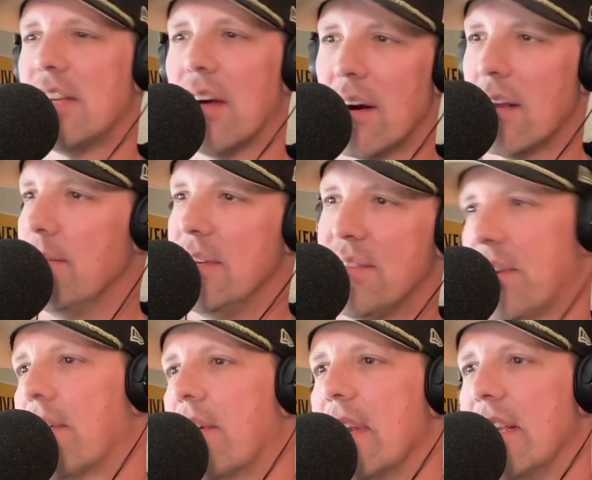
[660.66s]
darn it,
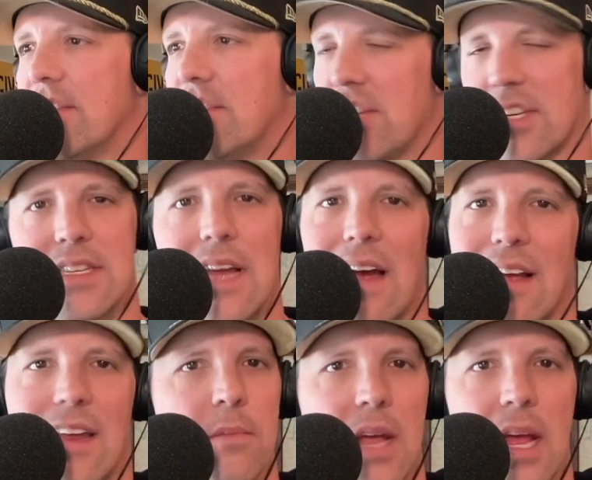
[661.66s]
Missouri is just not
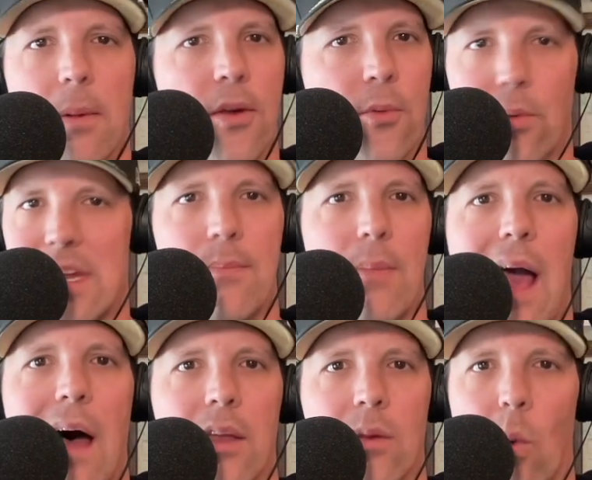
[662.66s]
going to be able to
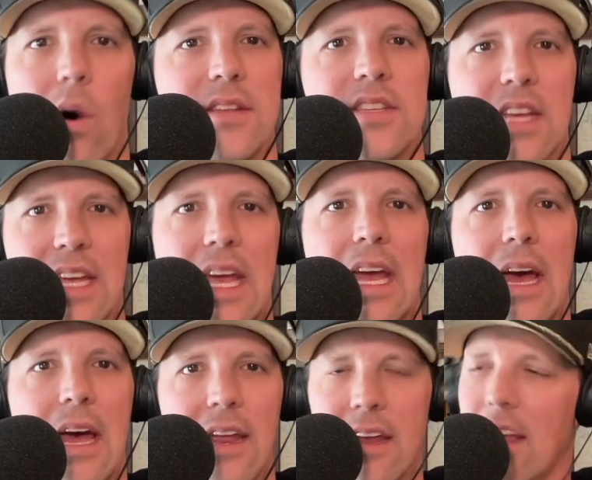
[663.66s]
rebound once
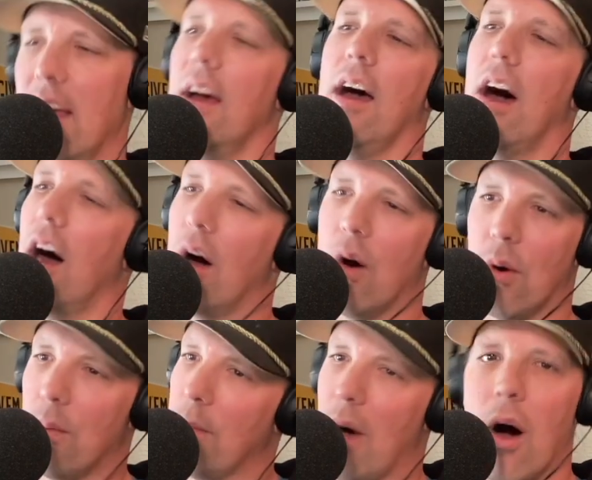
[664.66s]
again, and
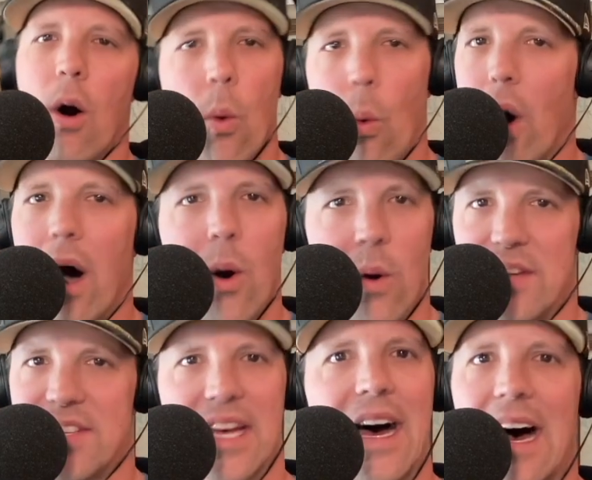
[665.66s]
woe
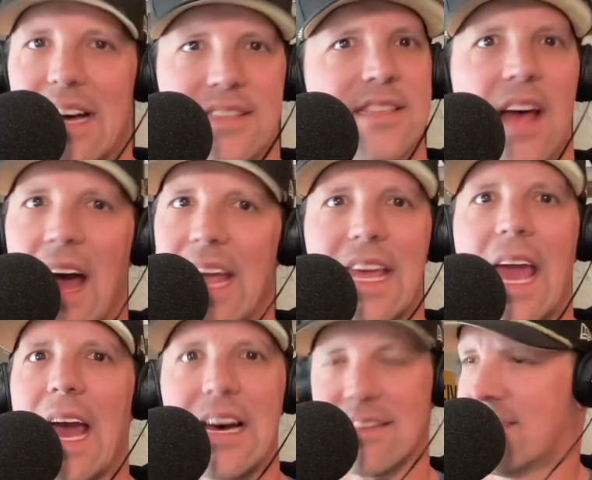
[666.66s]
is us, I
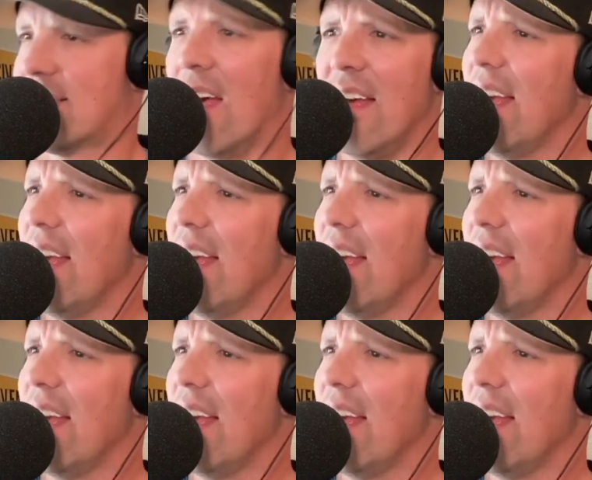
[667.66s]
guess.